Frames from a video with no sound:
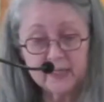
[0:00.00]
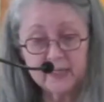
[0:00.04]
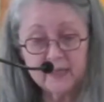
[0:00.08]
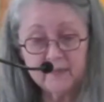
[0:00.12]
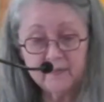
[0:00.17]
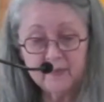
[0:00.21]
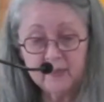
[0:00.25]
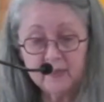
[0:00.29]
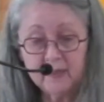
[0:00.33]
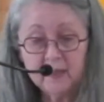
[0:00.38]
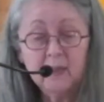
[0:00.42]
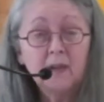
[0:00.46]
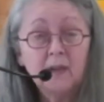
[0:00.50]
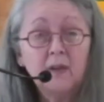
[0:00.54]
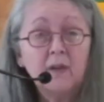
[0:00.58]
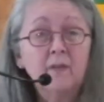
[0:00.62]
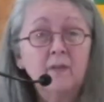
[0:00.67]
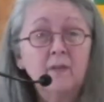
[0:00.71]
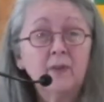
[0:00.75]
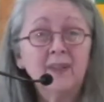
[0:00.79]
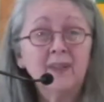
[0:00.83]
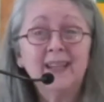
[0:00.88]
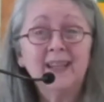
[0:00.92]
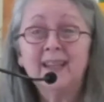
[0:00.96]
even
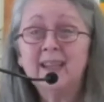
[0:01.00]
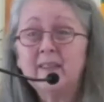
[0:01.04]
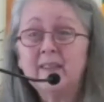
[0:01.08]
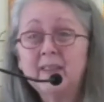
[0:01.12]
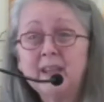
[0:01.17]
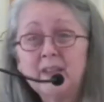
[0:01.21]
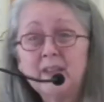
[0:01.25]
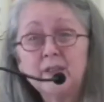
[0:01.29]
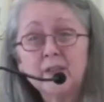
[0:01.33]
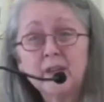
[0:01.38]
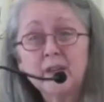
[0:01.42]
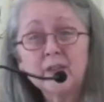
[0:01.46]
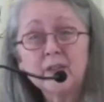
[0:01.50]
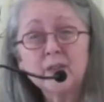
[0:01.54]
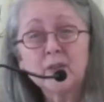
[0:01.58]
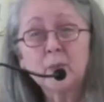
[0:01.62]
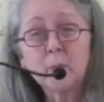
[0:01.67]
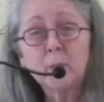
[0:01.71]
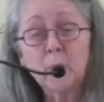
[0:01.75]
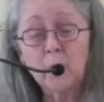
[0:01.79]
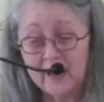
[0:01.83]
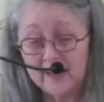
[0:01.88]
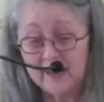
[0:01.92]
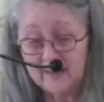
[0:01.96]
fully living just
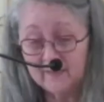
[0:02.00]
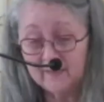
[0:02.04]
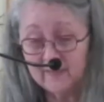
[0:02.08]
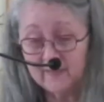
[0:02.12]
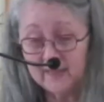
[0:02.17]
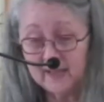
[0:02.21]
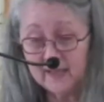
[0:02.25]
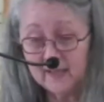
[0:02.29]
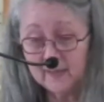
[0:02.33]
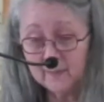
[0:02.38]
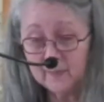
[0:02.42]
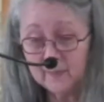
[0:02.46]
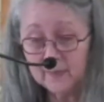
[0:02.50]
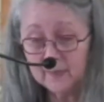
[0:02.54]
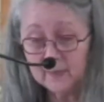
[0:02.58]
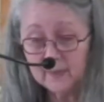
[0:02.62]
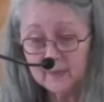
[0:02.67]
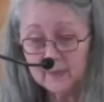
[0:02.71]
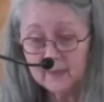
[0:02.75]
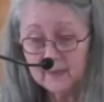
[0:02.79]
one of them,